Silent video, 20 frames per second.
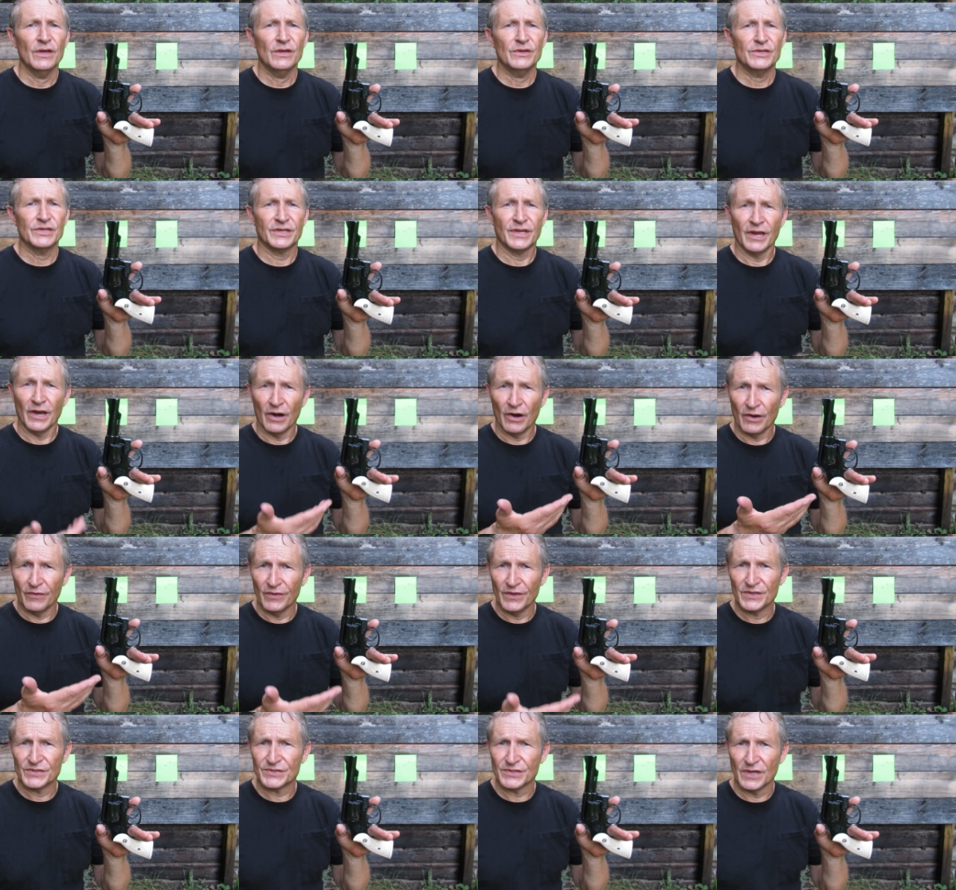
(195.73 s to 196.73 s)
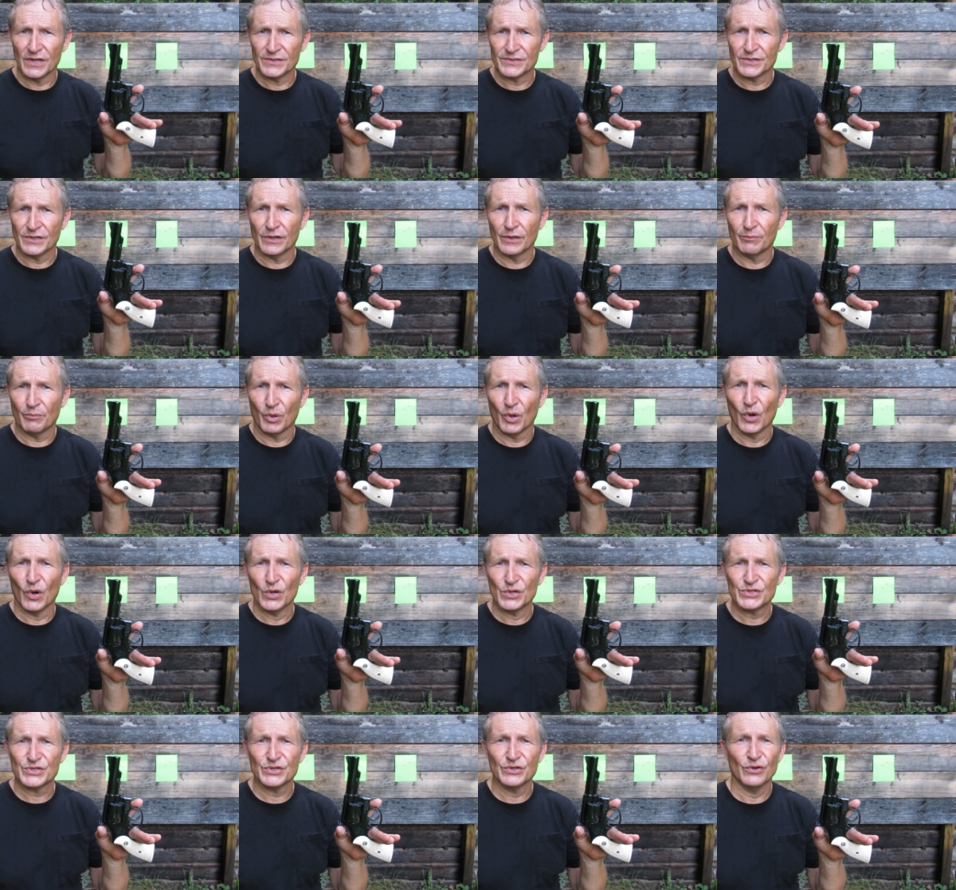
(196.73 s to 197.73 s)
to carry this as a
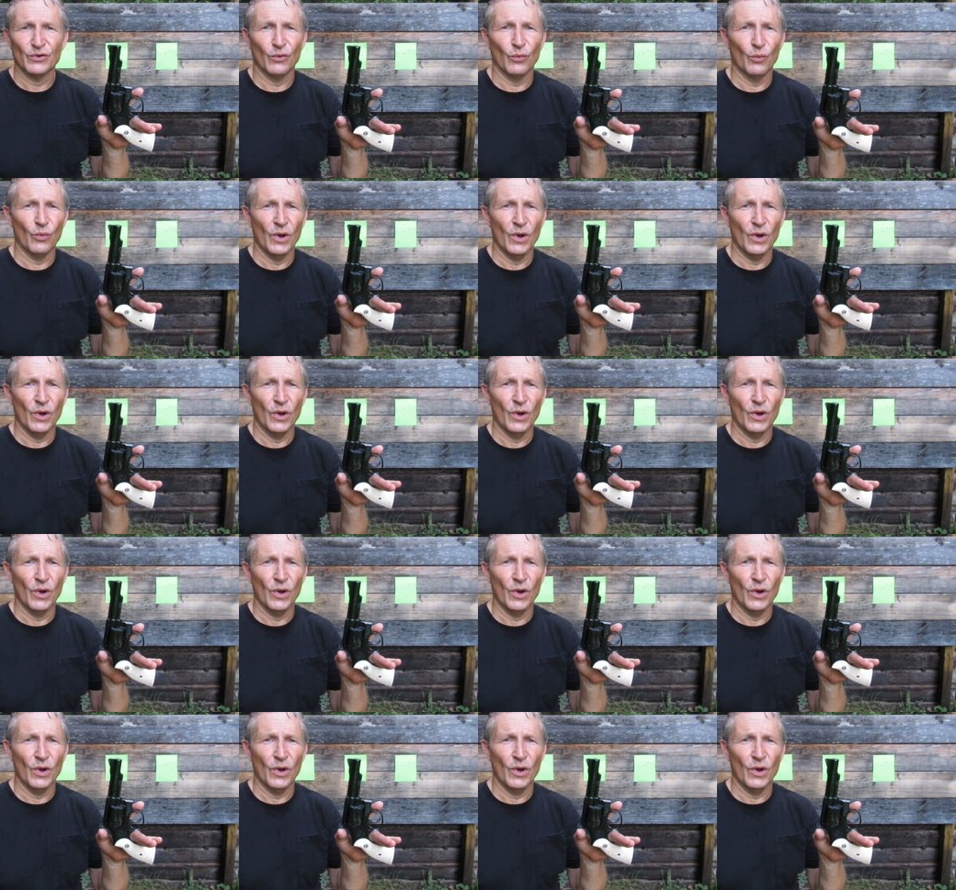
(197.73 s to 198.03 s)
personal